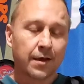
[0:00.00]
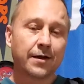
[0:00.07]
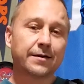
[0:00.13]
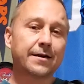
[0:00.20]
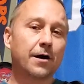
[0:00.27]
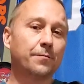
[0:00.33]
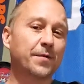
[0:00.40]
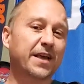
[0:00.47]

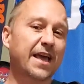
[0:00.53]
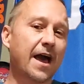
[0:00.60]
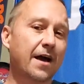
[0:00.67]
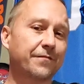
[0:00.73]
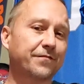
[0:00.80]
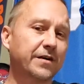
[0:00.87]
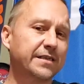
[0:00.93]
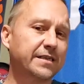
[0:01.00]
Now,
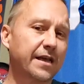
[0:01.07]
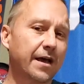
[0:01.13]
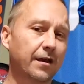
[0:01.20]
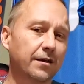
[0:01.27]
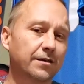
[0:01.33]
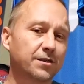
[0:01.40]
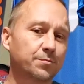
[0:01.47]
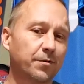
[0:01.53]
McCaffrey's
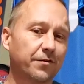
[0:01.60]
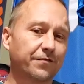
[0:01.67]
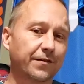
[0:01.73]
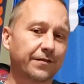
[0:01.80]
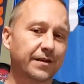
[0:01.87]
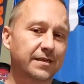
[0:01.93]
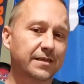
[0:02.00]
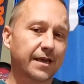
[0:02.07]
eligible for
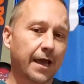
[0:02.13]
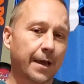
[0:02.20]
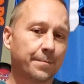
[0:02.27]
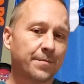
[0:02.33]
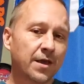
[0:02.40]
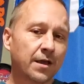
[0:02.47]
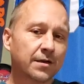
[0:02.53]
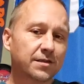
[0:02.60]
this game.
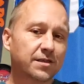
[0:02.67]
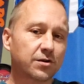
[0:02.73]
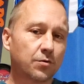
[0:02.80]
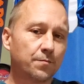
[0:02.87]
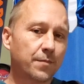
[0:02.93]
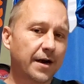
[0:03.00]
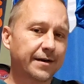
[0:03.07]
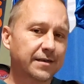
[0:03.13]
So
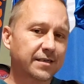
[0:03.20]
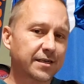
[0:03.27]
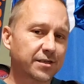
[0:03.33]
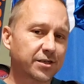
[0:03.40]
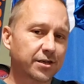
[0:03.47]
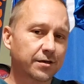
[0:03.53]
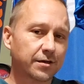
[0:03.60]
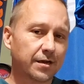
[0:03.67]
my
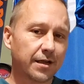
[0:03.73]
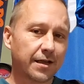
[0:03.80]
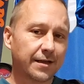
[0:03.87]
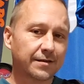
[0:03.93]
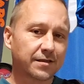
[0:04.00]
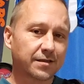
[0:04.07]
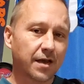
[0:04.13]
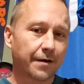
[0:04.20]
decision
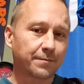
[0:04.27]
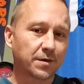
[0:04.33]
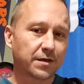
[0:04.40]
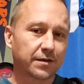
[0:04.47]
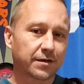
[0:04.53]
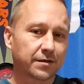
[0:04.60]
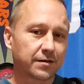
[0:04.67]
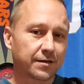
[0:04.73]
is I'm
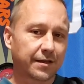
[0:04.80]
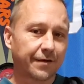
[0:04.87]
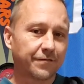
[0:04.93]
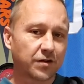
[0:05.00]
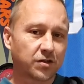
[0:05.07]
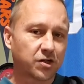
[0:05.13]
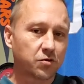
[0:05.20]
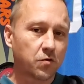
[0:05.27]
going to give
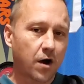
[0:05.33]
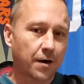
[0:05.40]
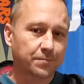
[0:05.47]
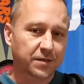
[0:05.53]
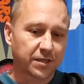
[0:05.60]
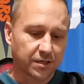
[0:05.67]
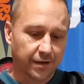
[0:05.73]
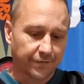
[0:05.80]
you two
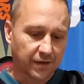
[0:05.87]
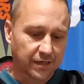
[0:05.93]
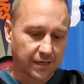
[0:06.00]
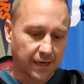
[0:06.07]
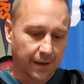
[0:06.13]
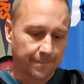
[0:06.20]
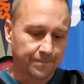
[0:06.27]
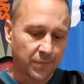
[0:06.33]
options on this
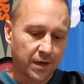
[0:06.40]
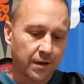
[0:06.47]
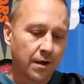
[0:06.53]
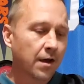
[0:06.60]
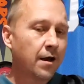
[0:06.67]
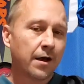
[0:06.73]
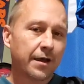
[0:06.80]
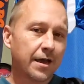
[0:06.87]
game.
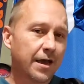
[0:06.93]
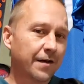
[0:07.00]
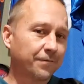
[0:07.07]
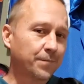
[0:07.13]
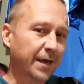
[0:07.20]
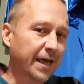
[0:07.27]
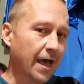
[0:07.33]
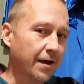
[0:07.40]
If
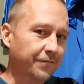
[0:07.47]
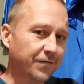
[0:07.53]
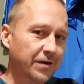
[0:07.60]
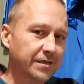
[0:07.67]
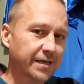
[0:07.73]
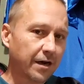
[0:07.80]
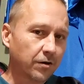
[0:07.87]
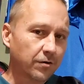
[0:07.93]

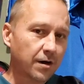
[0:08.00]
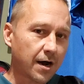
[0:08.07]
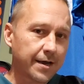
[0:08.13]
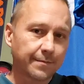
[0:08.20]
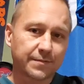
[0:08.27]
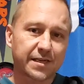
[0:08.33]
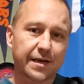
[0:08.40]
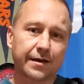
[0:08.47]
McCaffrey's out, I
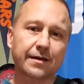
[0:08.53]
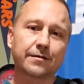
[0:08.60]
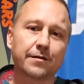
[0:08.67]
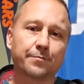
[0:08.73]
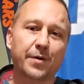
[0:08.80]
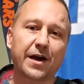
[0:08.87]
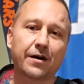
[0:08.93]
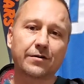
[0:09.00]
am taking the
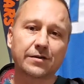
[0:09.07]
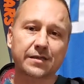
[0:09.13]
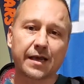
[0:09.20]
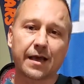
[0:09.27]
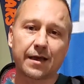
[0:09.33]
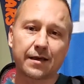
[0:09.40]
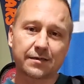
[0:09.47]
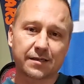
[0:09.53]
Bears
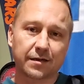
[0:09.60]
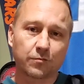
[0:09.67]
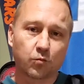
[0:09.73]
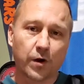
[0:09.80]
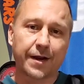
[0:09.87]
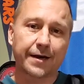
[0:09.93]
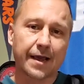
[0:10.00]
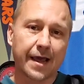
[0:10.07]
to
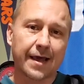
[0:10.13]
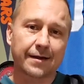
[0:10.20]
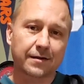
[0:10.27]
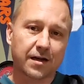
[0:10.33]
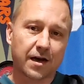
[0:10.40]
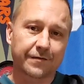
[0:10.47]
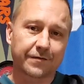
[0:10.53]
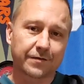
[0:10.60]
win and
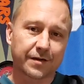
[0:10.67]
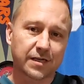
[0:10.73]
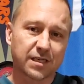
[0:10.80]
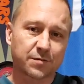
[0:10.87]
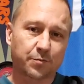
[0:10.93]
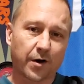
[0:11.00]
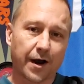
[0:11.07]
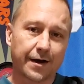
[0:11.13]
cover the
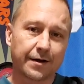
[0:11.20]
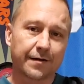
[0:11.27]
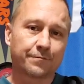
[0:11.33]
spread.